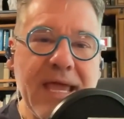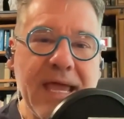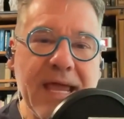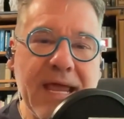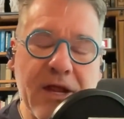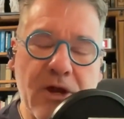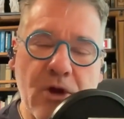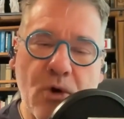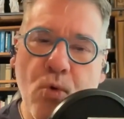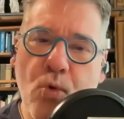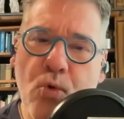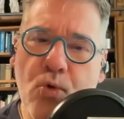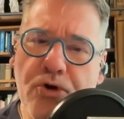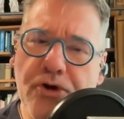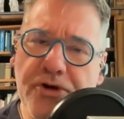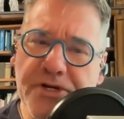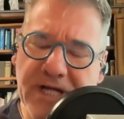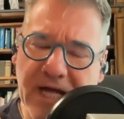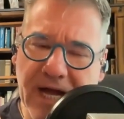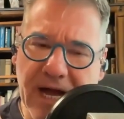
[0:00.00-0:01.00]
in order
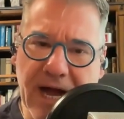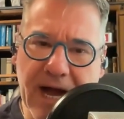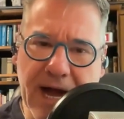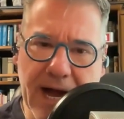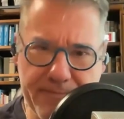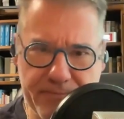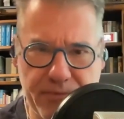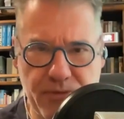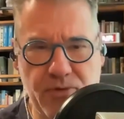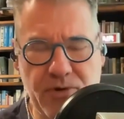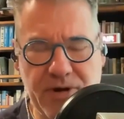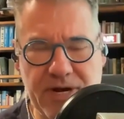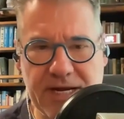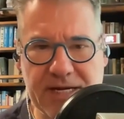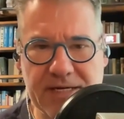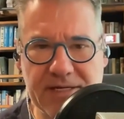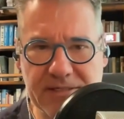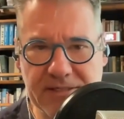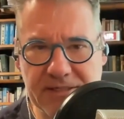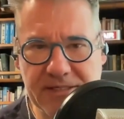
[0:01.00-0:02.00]
to
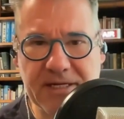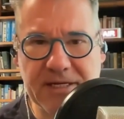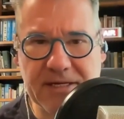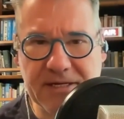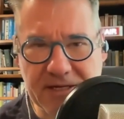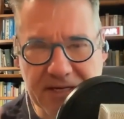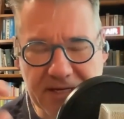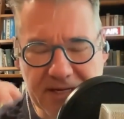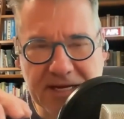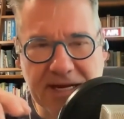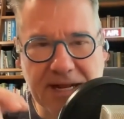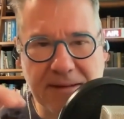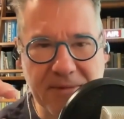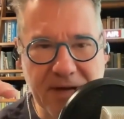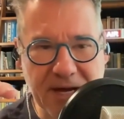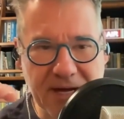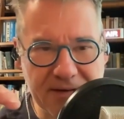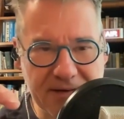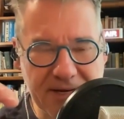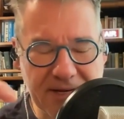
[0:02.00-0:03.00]
operate, and I'm
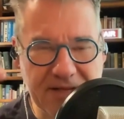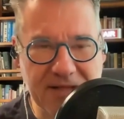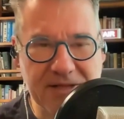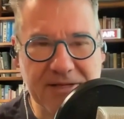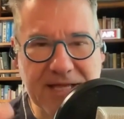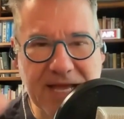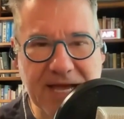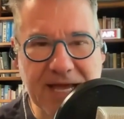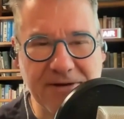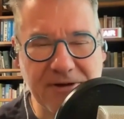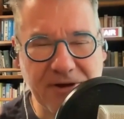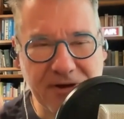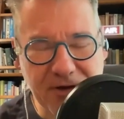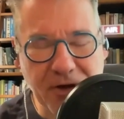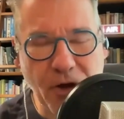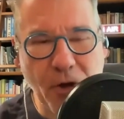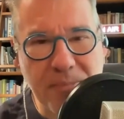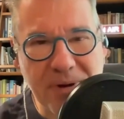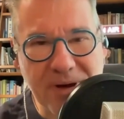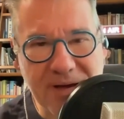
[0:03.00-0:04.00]
not, kind of
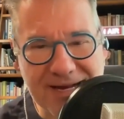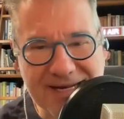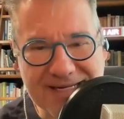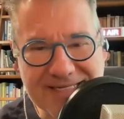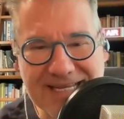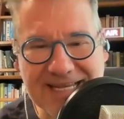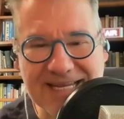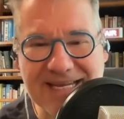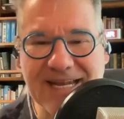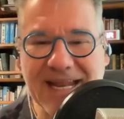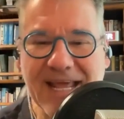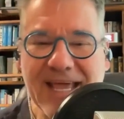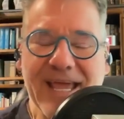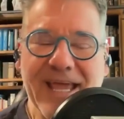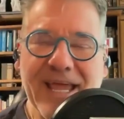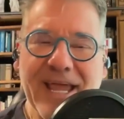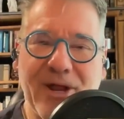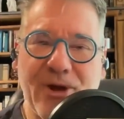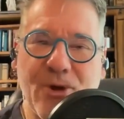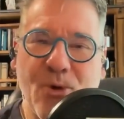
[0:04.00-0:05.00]
no pun intended,
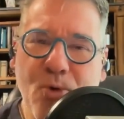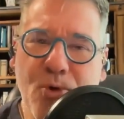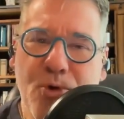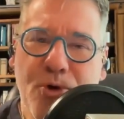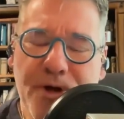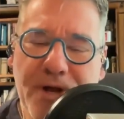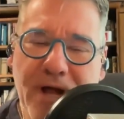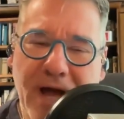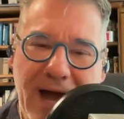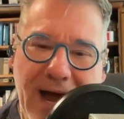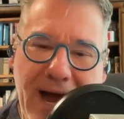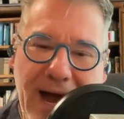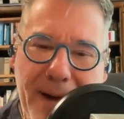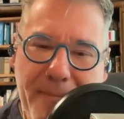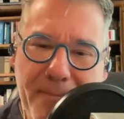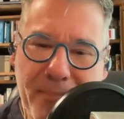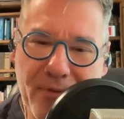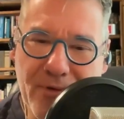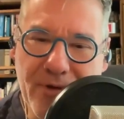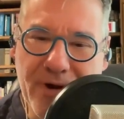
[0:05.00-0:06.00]
in order to
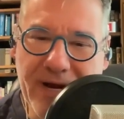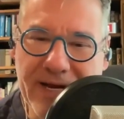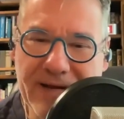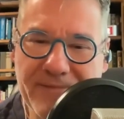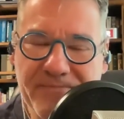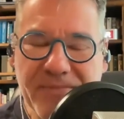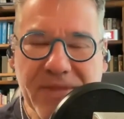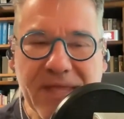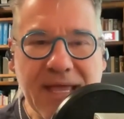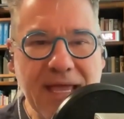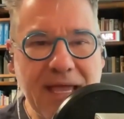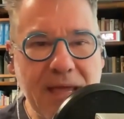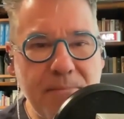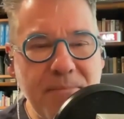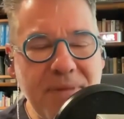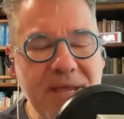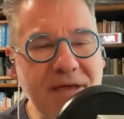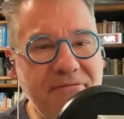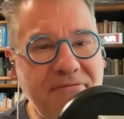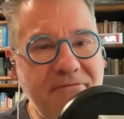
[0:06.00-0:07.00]
operate and
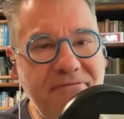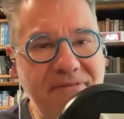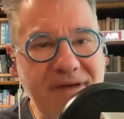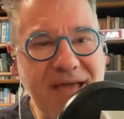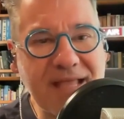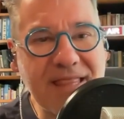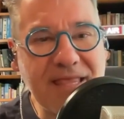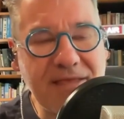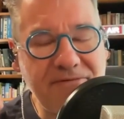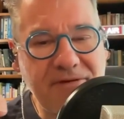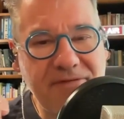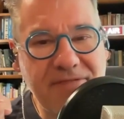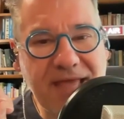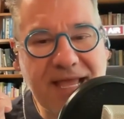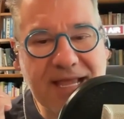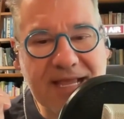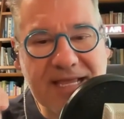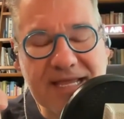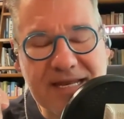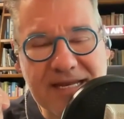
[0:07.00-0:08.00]
be effective in
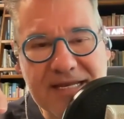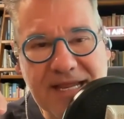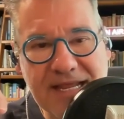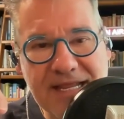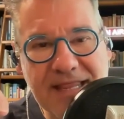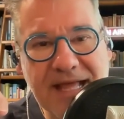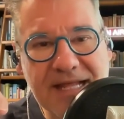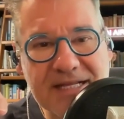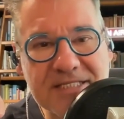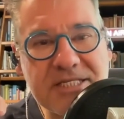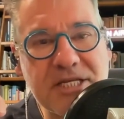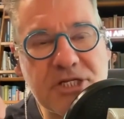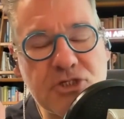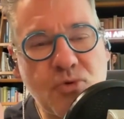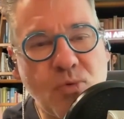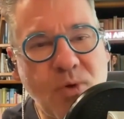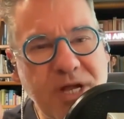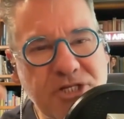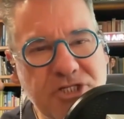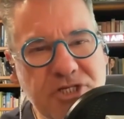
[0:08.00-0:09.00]
that
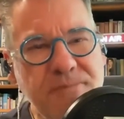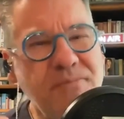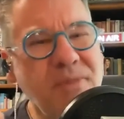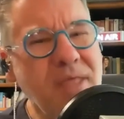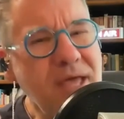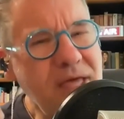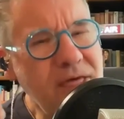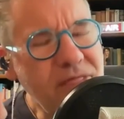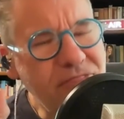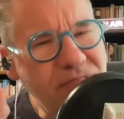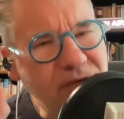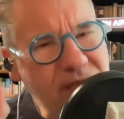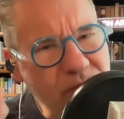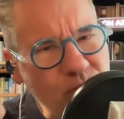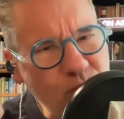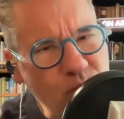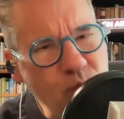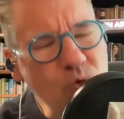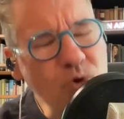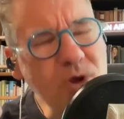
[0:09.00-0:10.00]
situation, they
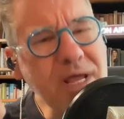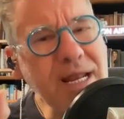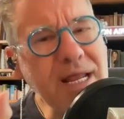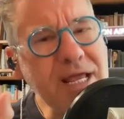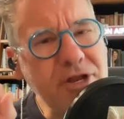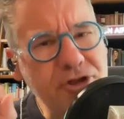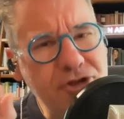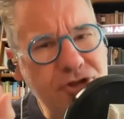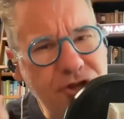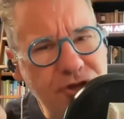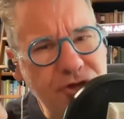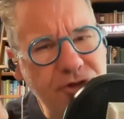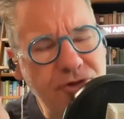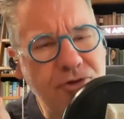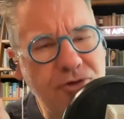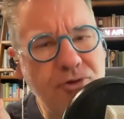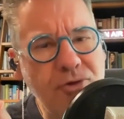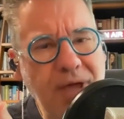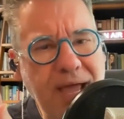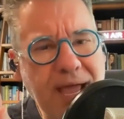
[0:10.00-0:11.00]
really
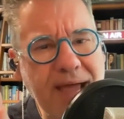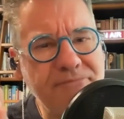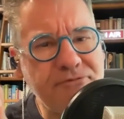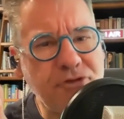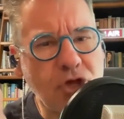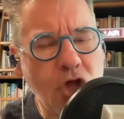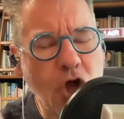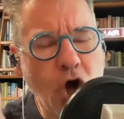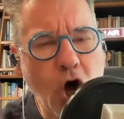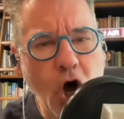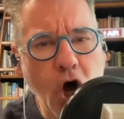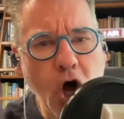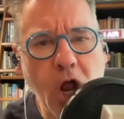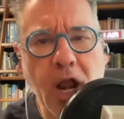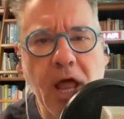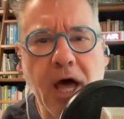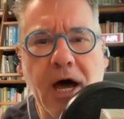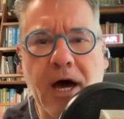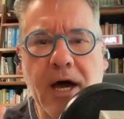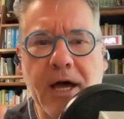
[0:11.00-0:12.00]
do have to call
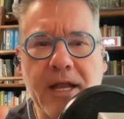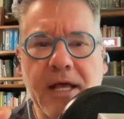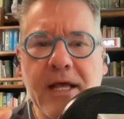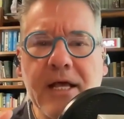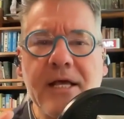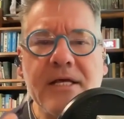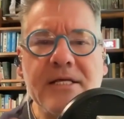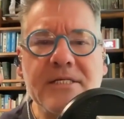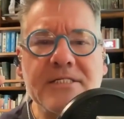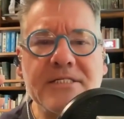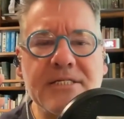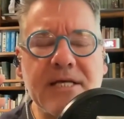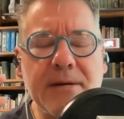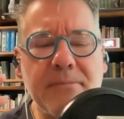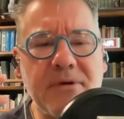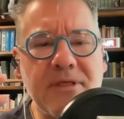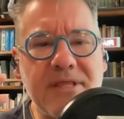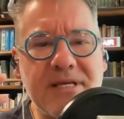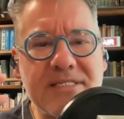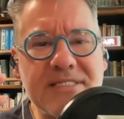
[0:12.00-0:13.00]
on some
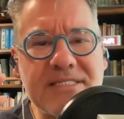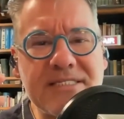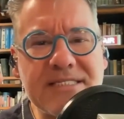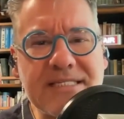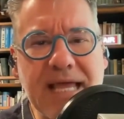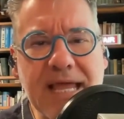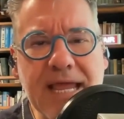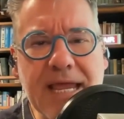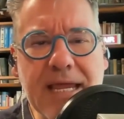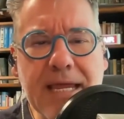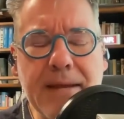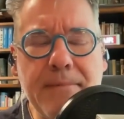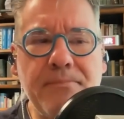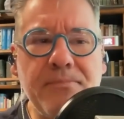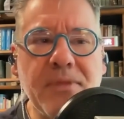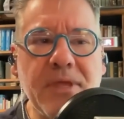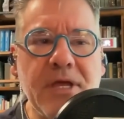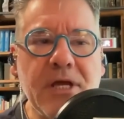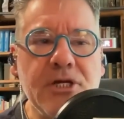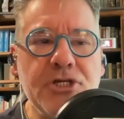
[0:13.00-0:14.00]
of the
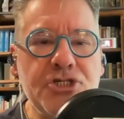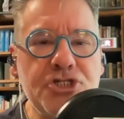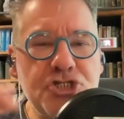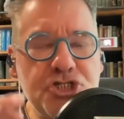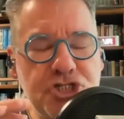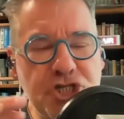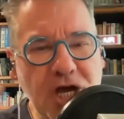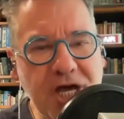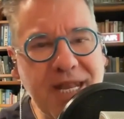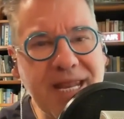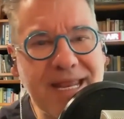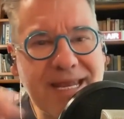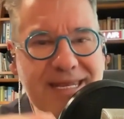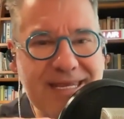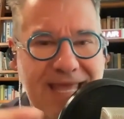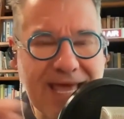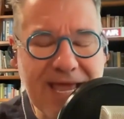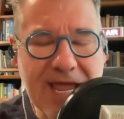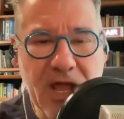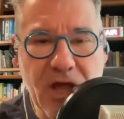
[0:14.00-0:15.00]
same shutting
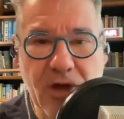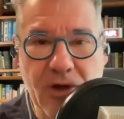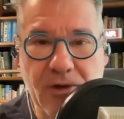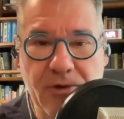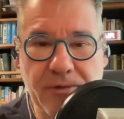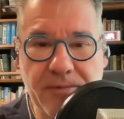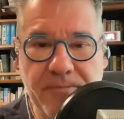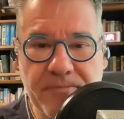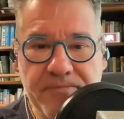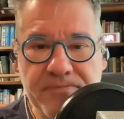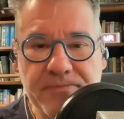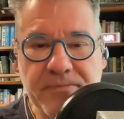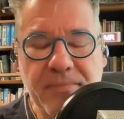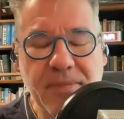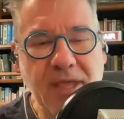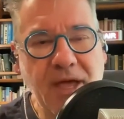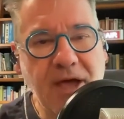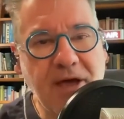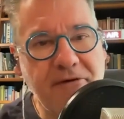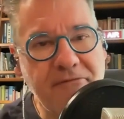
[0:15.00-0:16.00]
down
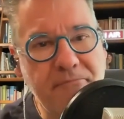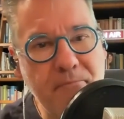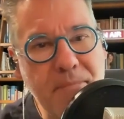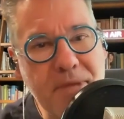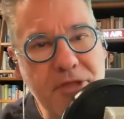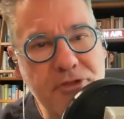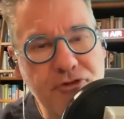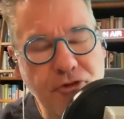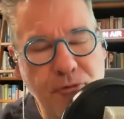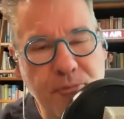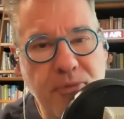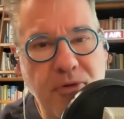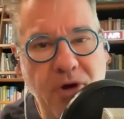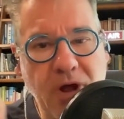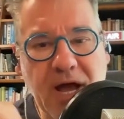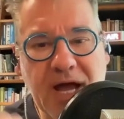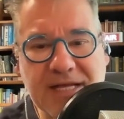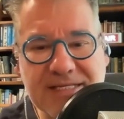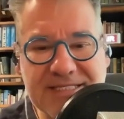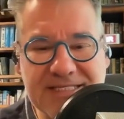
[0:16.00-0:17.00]
of mental
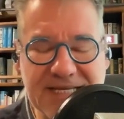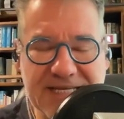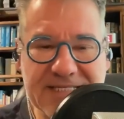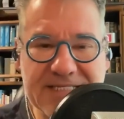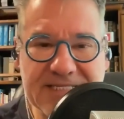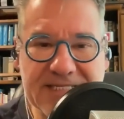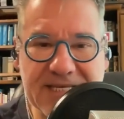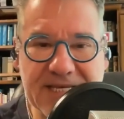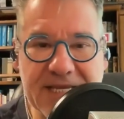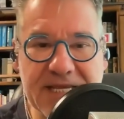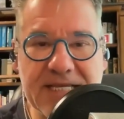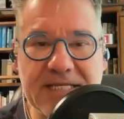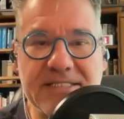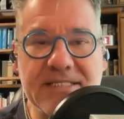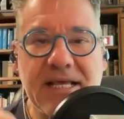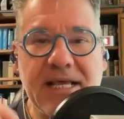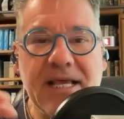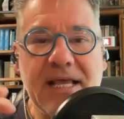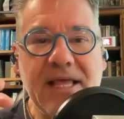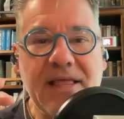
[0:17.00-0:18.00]

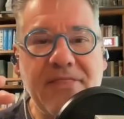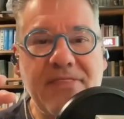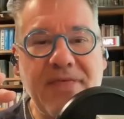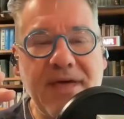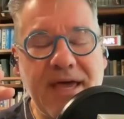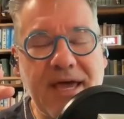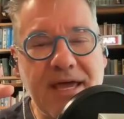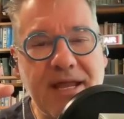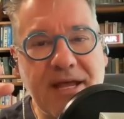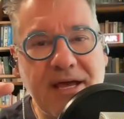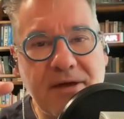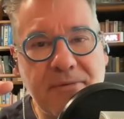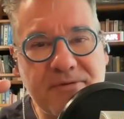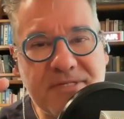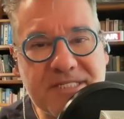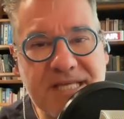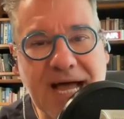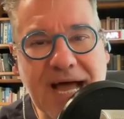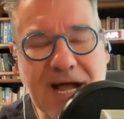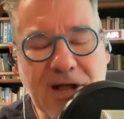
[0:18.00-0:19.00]
processes that a
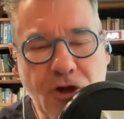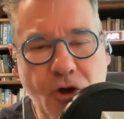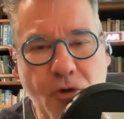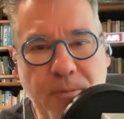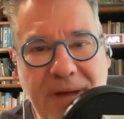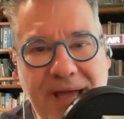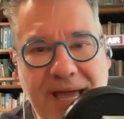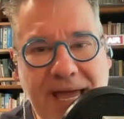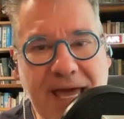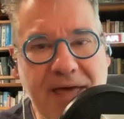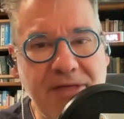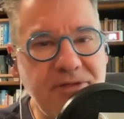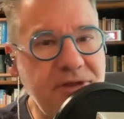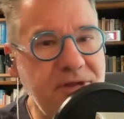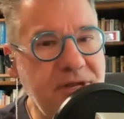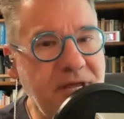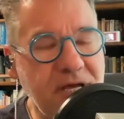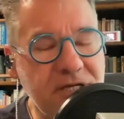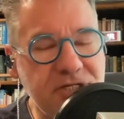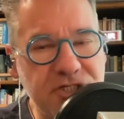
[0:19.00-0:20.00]
psychopath
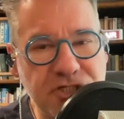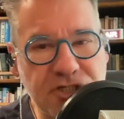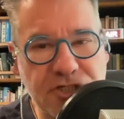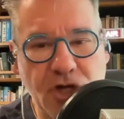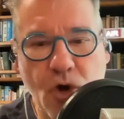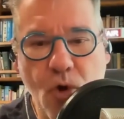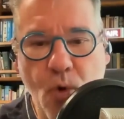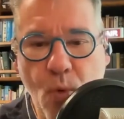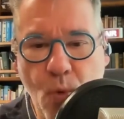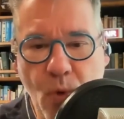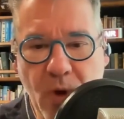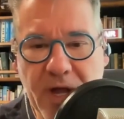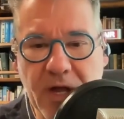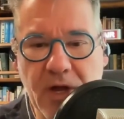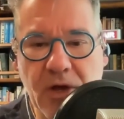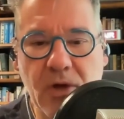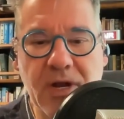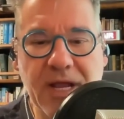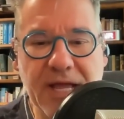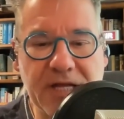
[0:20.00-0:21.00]
does so
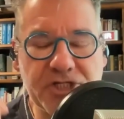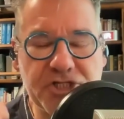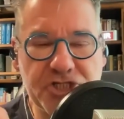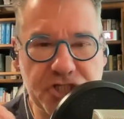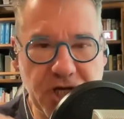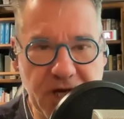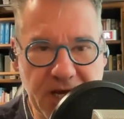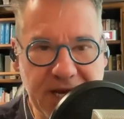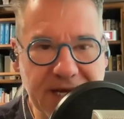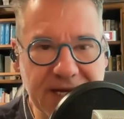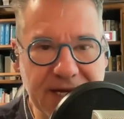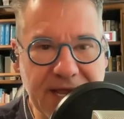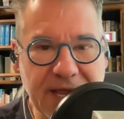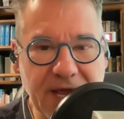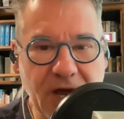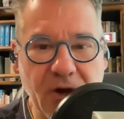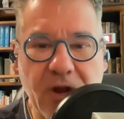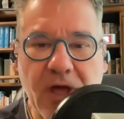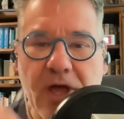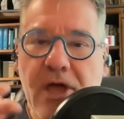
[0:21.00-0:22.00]
well at shutting
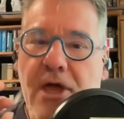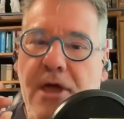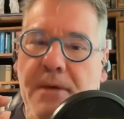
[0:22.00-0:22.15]
down,